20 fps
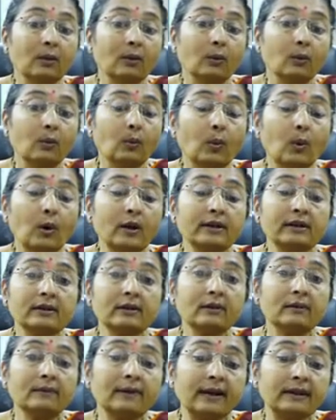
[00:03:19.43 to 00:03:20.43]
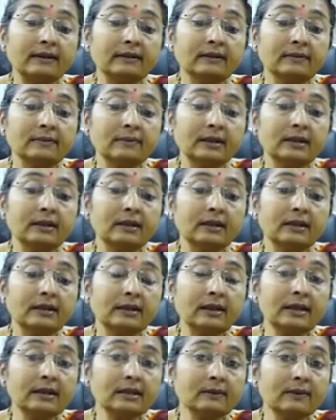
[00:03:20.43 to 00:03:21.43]
what vitamin
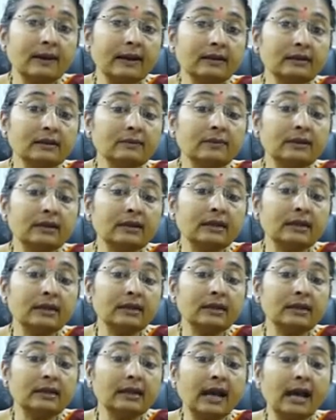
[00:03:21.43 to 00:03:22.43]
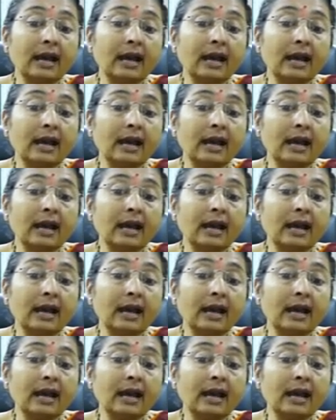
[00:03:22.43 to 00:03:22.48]
D